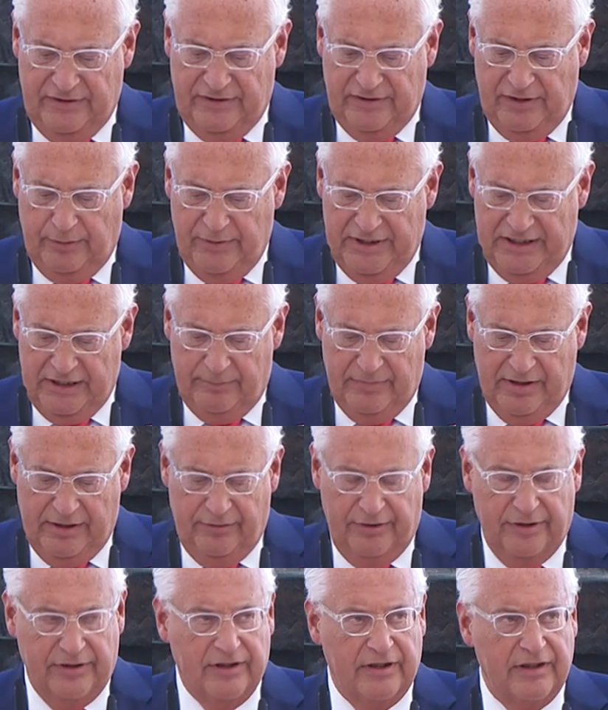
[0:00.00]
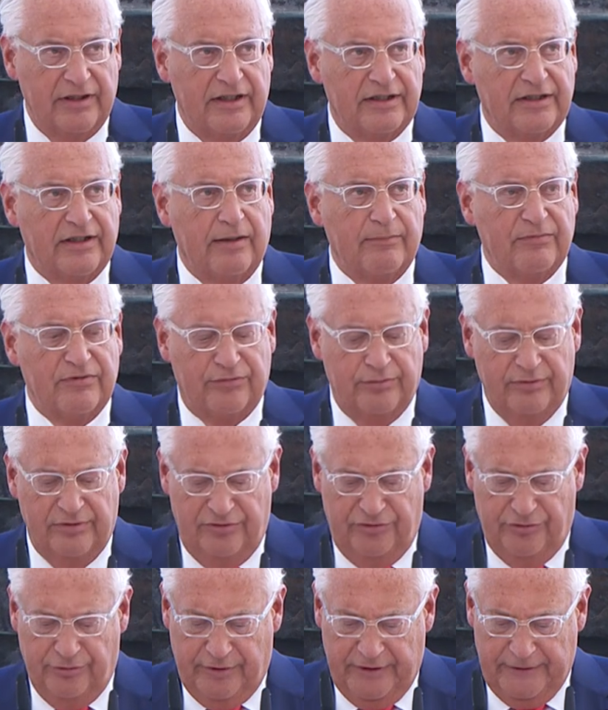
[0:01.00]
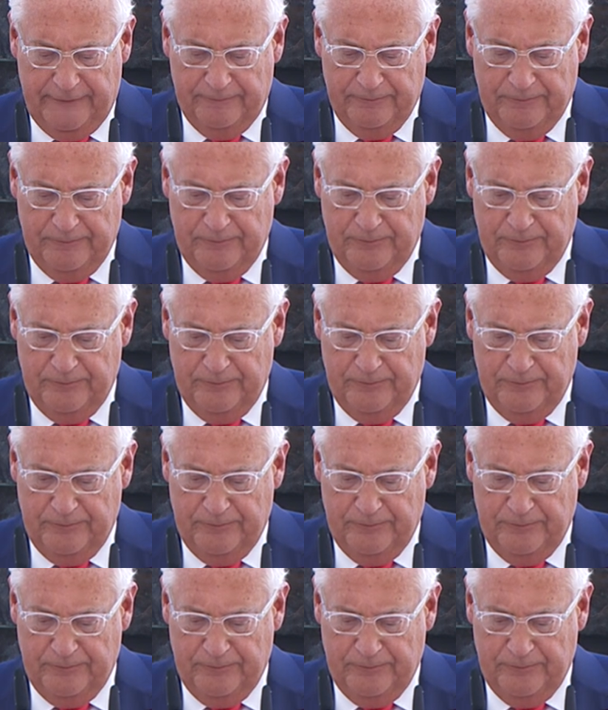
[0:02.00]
that we in America had come to enjoy,